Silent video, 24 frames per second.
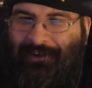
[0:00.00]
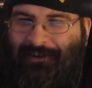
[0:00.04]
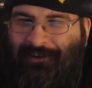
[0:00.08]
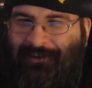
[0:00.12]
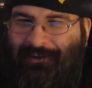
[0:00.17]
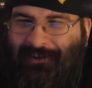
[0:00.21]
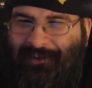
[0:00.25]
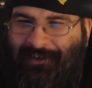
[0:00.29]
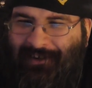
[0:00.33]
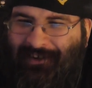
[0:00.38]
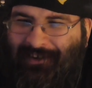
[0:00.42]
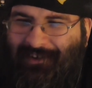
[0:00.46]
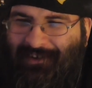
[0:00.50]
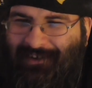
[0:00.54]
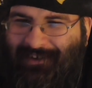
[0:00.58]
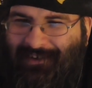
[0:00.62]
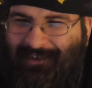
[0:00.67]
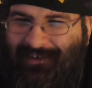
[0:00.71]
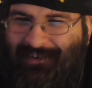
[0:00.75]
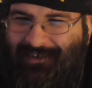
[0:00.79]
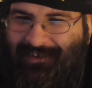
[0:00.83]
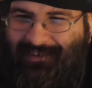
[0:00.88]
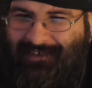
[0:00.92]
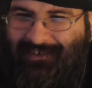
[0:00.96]
Time to enjoy the
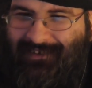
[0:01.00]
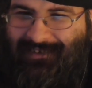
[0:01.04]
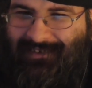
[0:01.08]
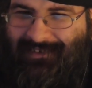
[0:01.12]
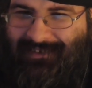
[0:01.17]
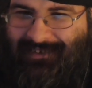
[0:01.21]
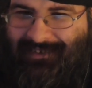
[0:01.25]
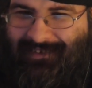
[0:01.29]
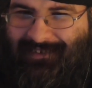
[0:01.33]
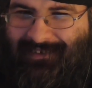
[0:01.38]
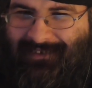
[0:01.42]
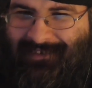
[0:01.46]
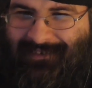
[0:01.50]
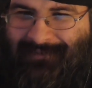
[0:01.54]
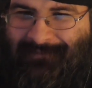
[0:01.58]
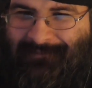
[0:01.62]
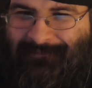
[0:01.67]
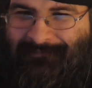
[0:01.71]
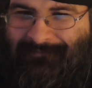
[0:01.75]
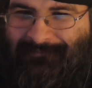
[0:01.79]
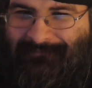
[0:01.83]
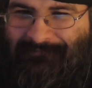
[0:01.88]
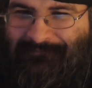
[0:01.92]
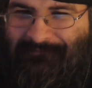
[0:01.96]
cutest show in
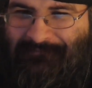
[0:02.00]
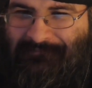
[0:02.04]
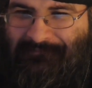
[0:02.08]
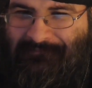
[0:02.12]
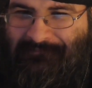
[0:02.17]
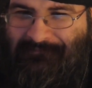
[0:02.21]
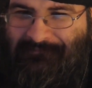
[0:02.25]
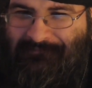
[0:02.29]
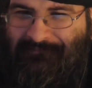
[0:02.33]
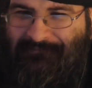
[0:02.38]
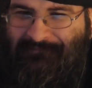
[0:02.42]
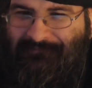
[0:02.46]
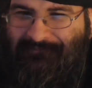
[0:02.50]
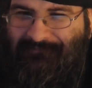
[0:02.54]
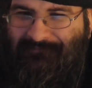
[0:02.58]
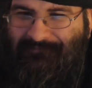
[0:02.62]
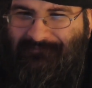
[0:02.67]
Canterlot.